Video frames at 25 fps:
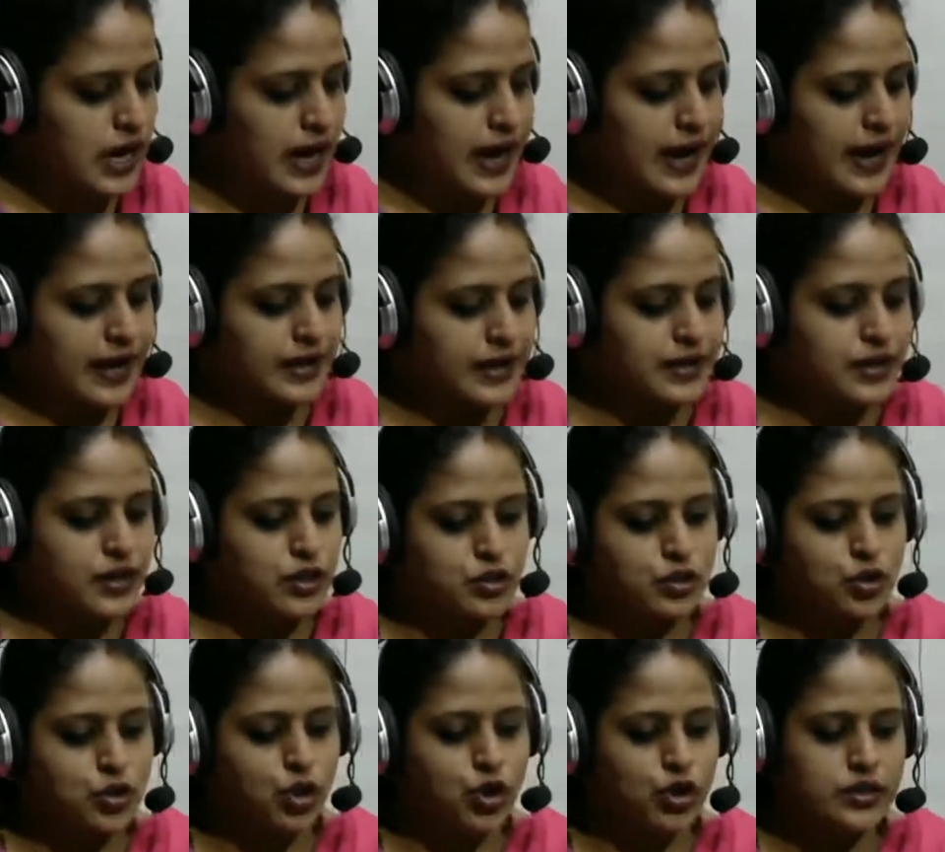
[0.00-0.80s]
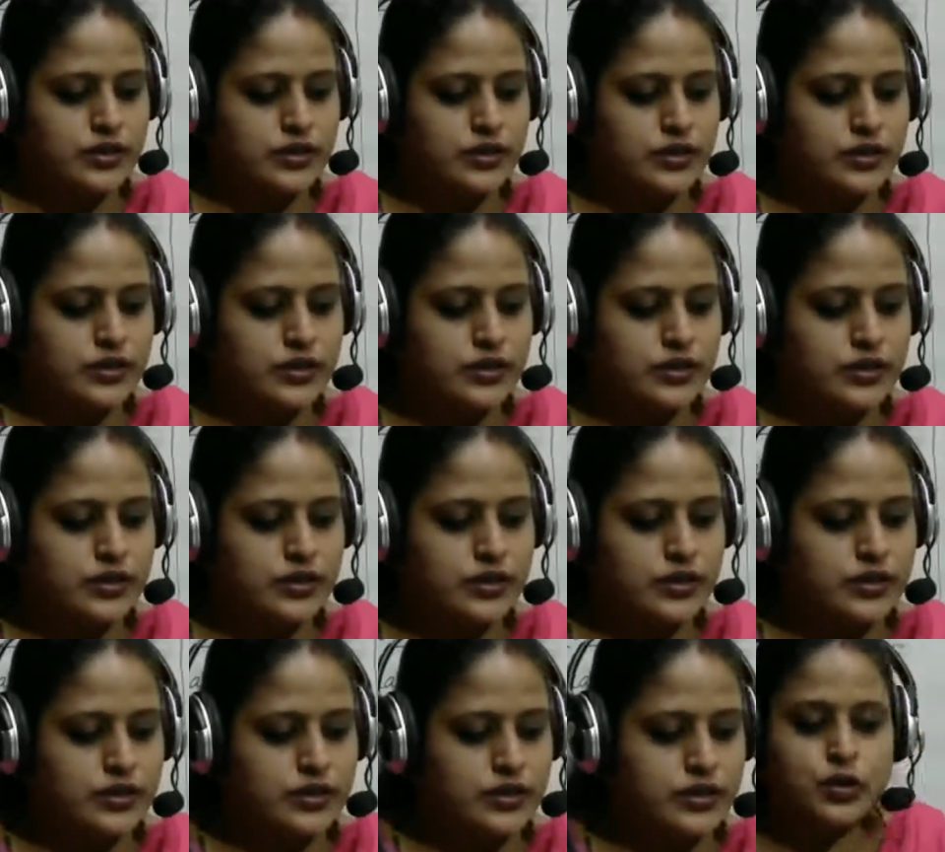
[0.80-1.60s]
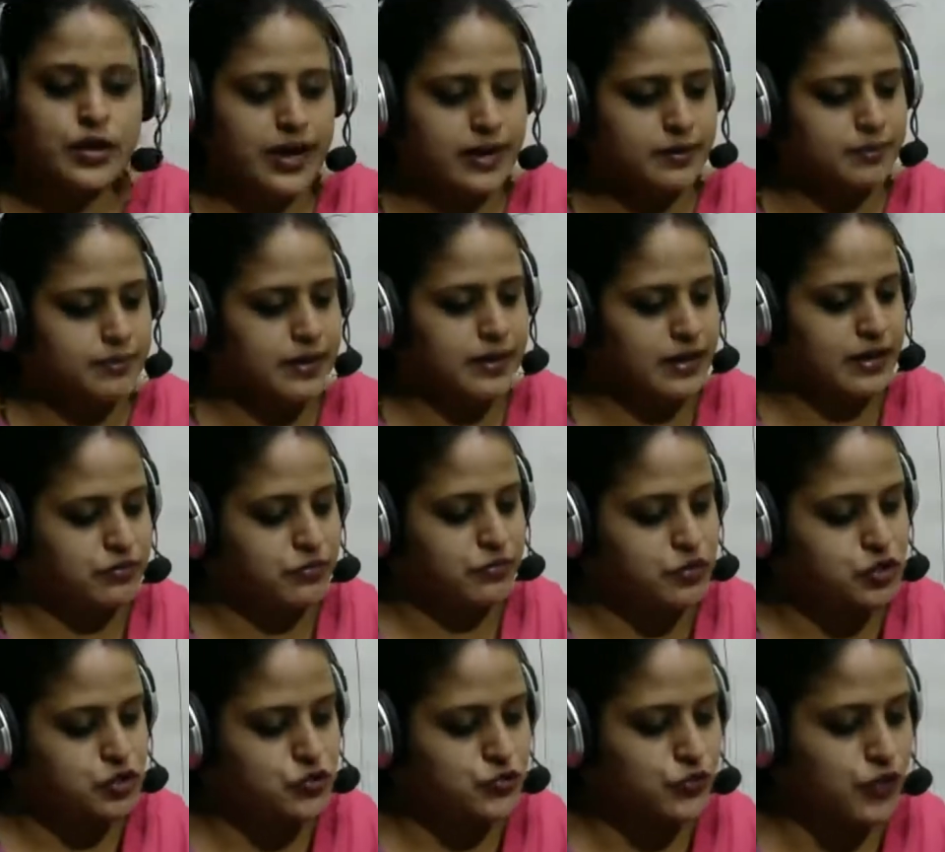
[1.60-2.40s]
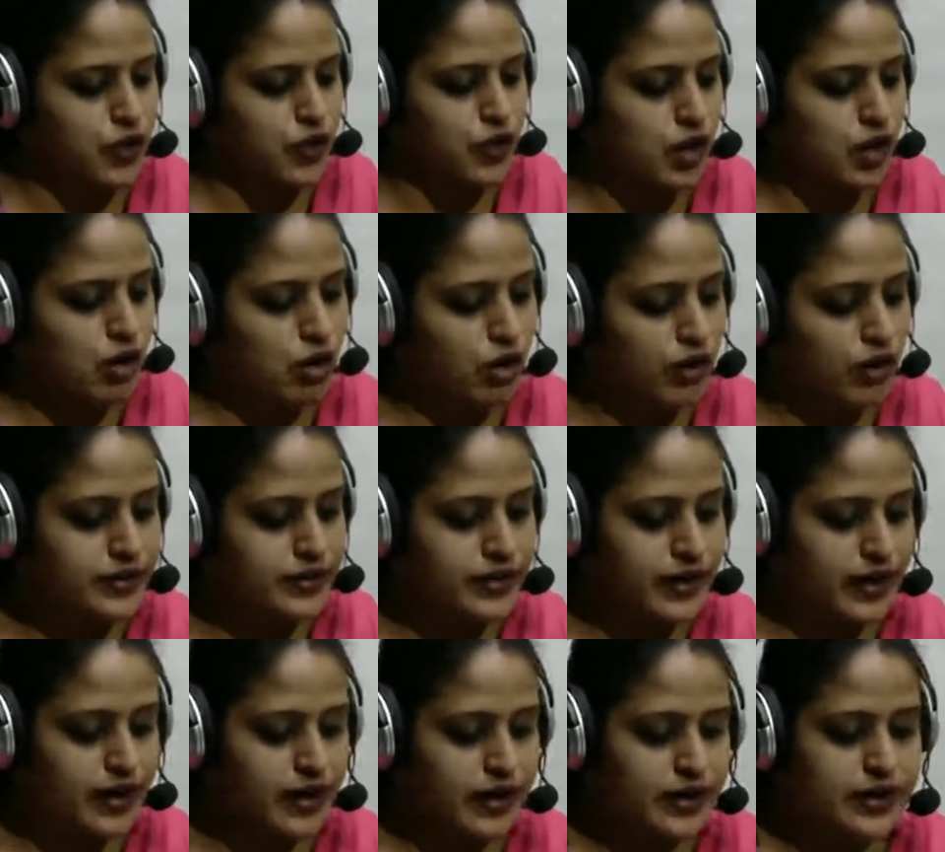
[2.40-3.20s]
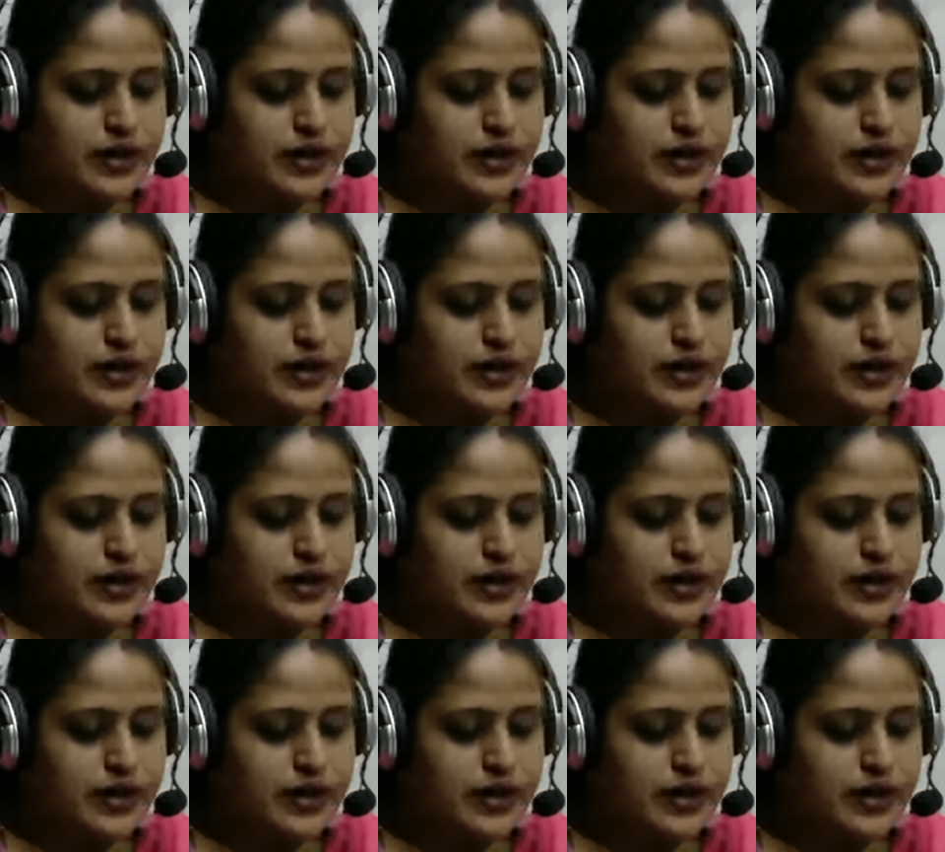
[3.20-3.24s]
and told him to get breakfast for Oda,